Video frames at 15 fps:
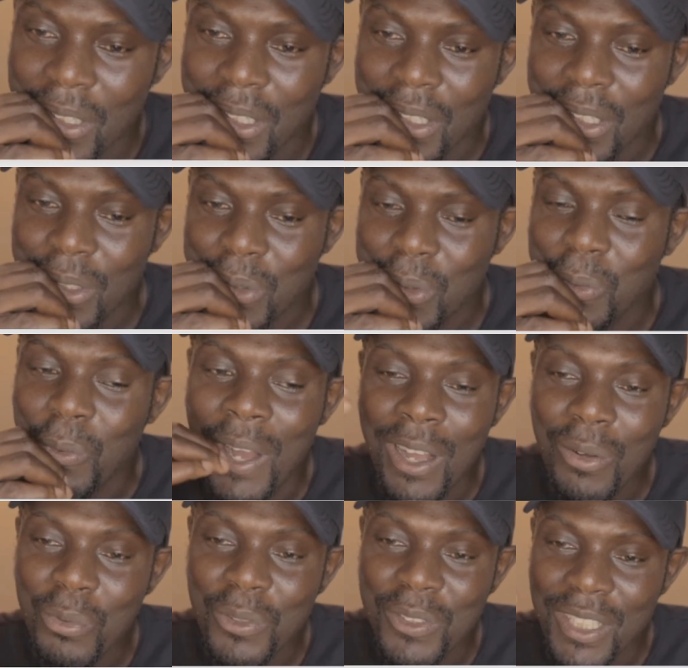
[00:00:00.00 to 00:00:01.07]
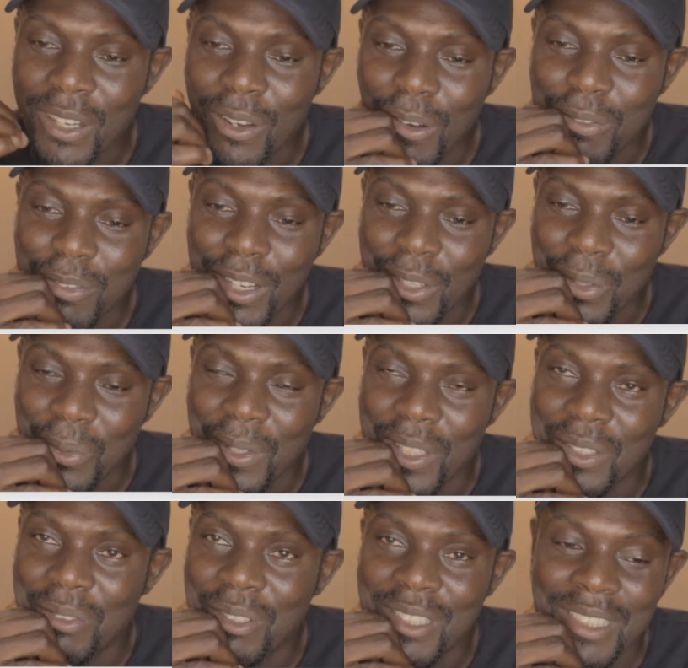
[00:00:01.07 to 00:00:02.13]
So why would they offer you a
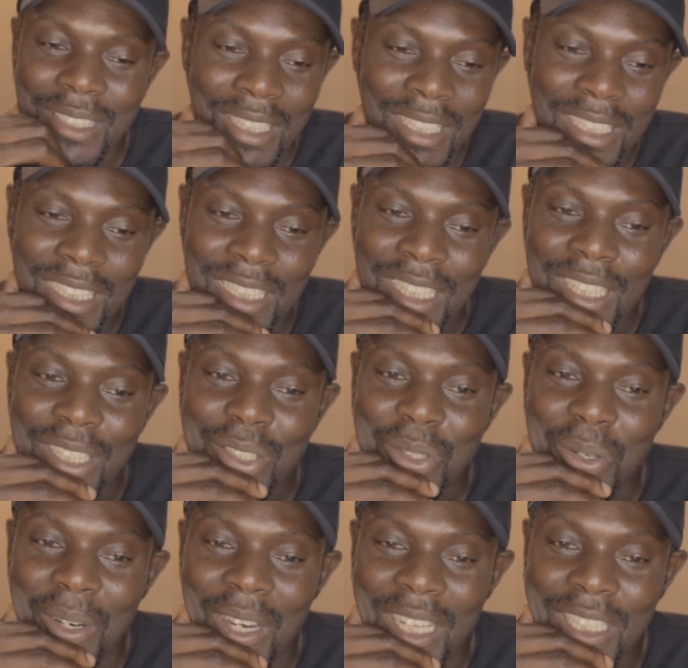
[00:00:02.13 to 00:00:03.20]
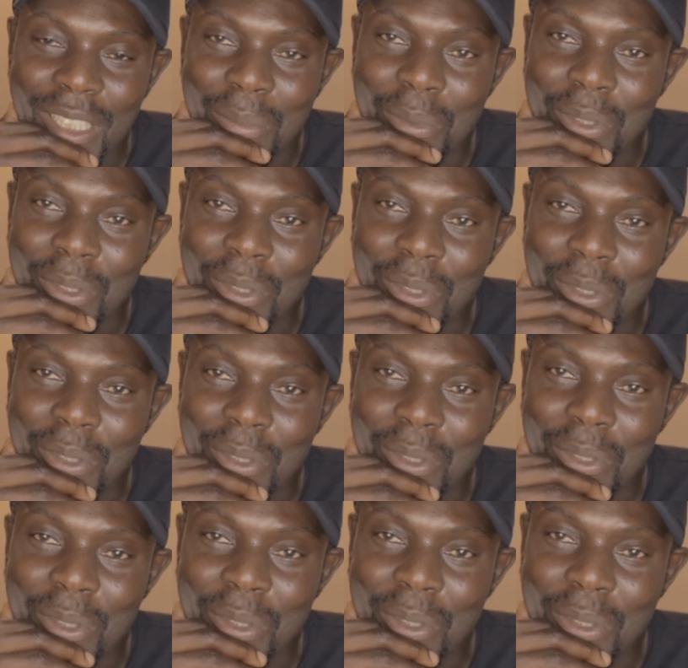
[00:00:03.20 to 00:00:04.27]
research scholarship? So they can
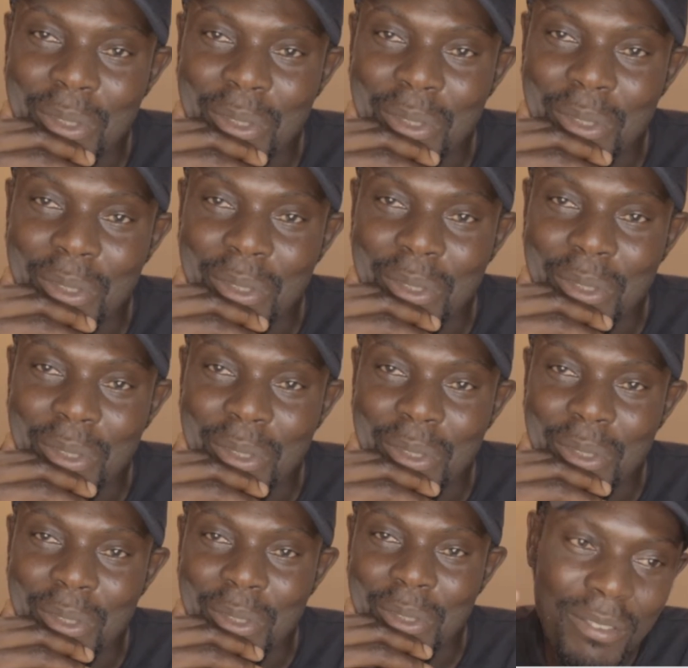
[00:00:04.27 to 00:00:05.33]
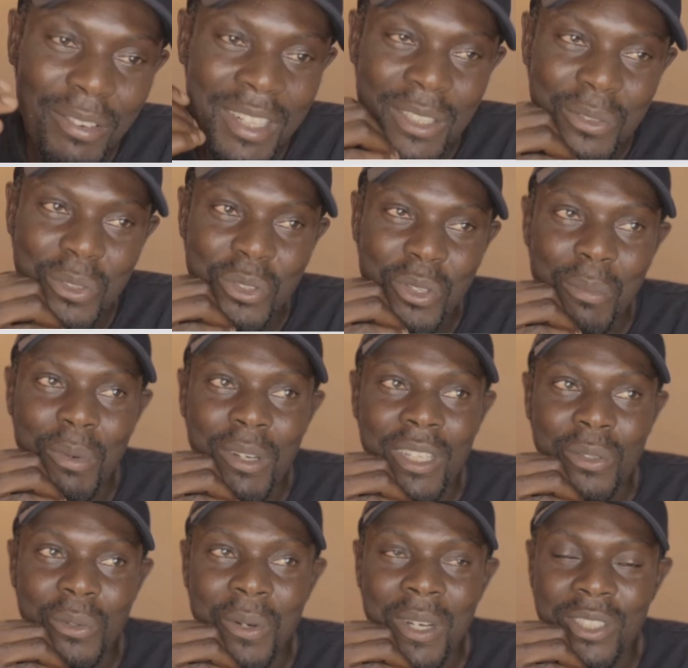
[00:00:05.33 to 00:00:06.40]
only offer it to somebody
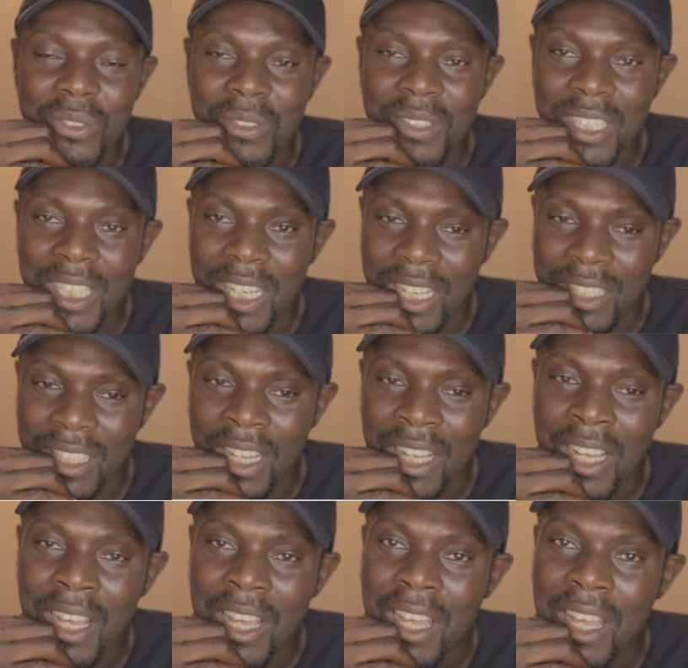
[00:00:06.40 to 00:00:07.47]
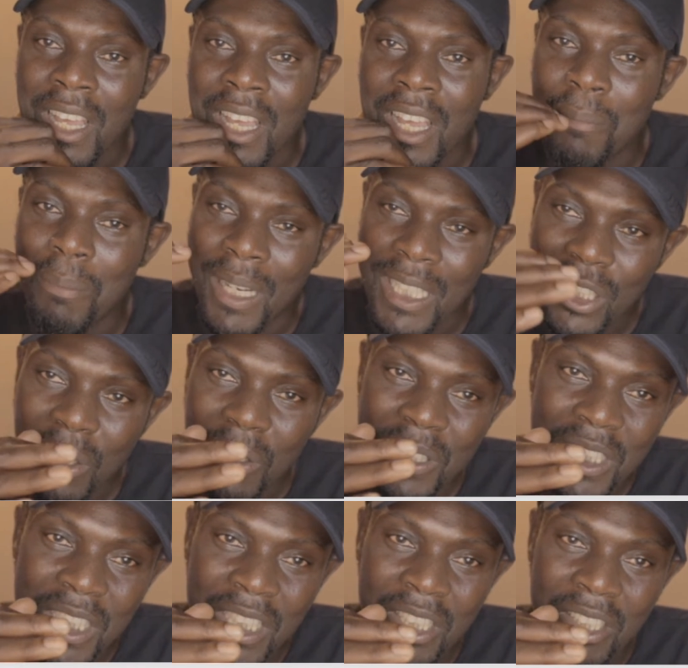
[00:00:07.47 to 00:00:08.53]
who has already had a bachelor's
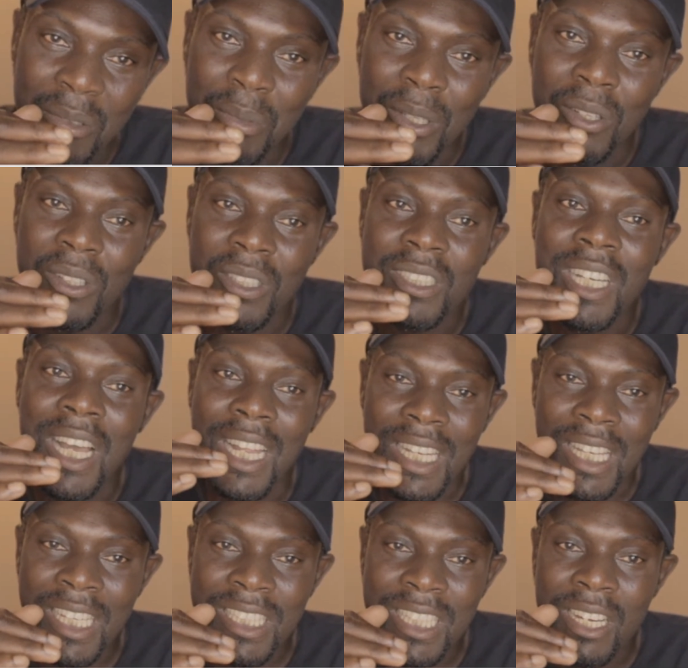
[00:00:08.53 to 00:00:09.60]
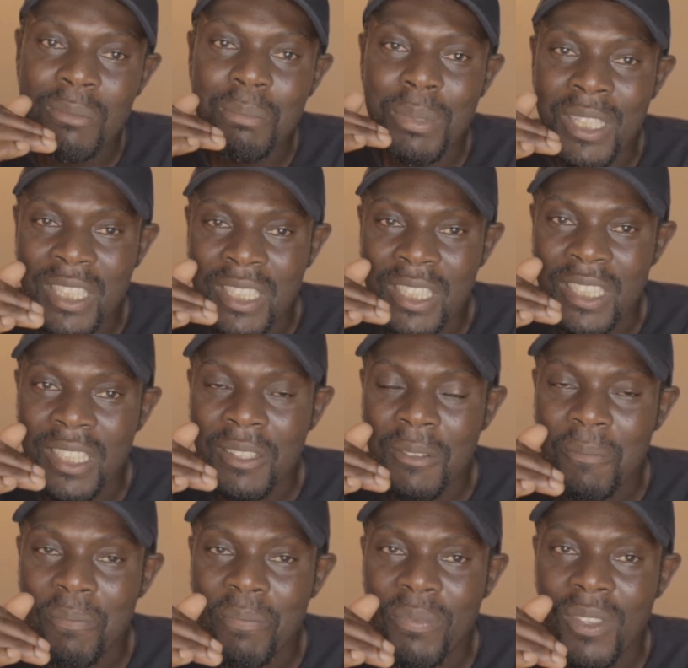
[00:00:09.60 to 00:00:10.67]
degree, because at least that person
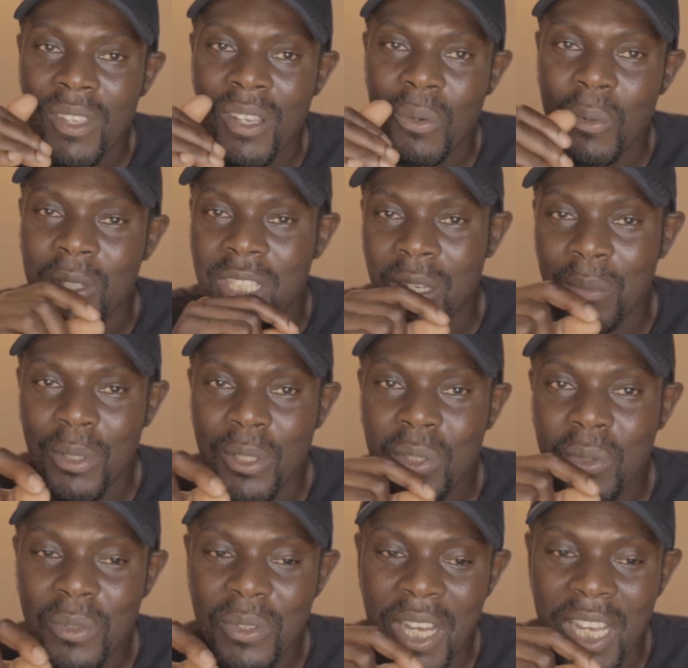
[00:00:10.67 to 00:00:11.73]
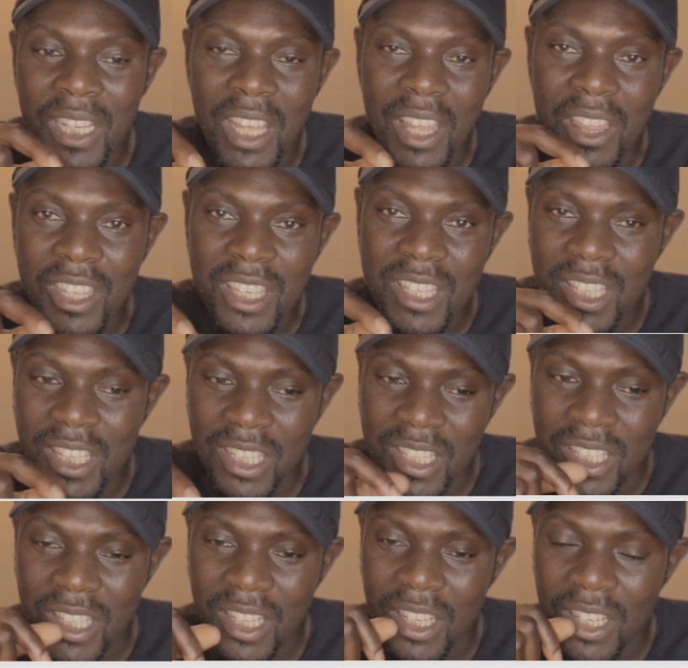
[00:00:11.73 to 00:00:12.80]
was able to write a thesis,
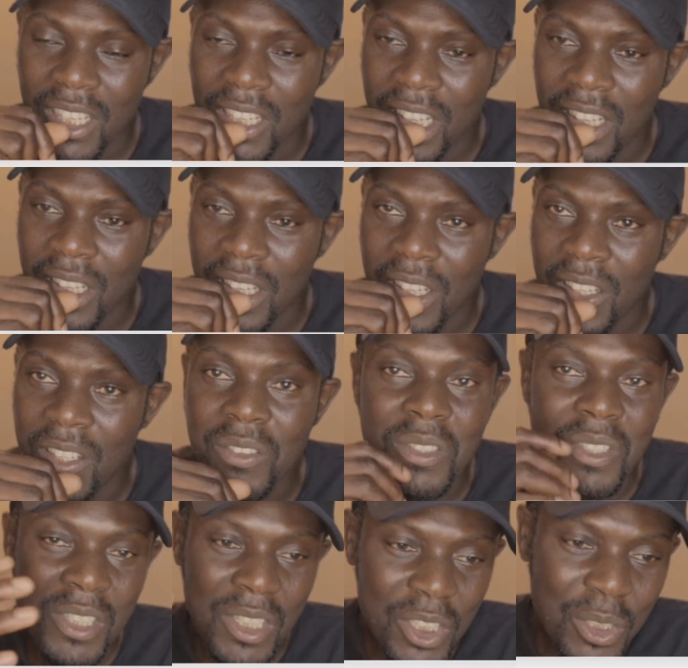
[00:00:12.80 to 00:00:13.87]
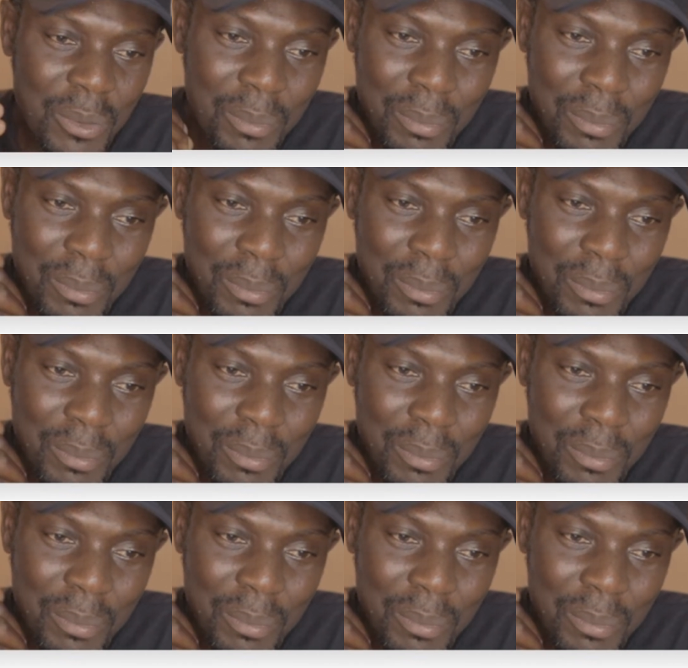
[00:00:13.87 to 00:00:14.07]
a research